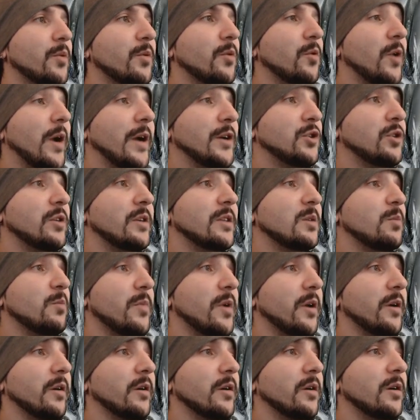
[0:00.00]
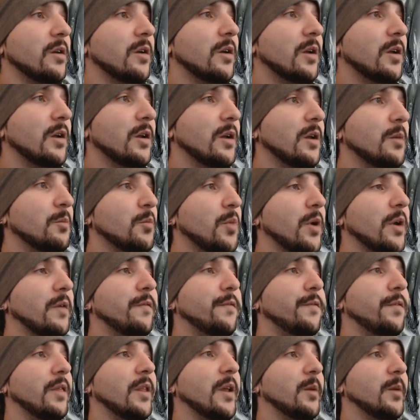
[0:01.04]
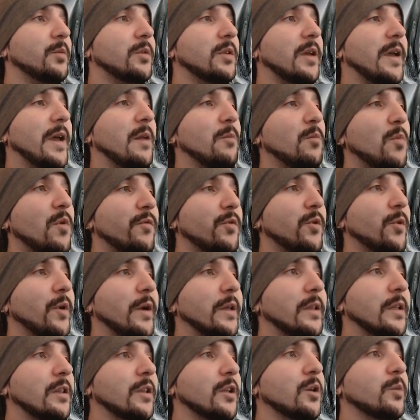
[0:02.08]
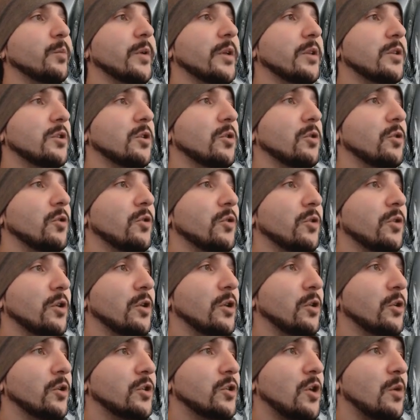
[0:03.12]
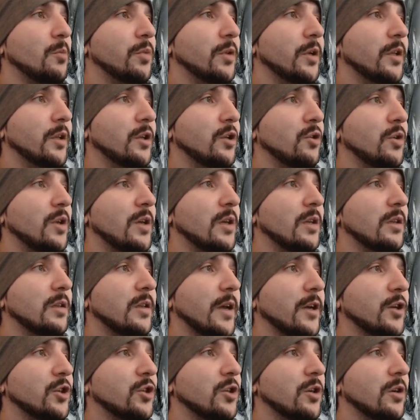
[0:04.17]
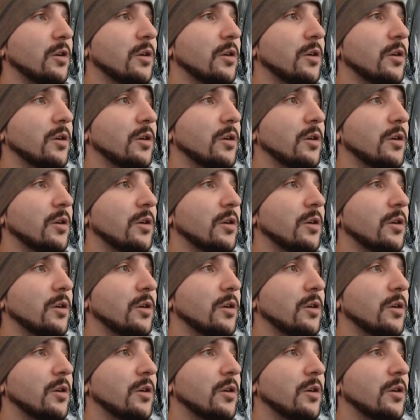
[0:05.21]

Or actually it's mirrored, but flipped and moved around a little bit, so it looks completely unique in texture.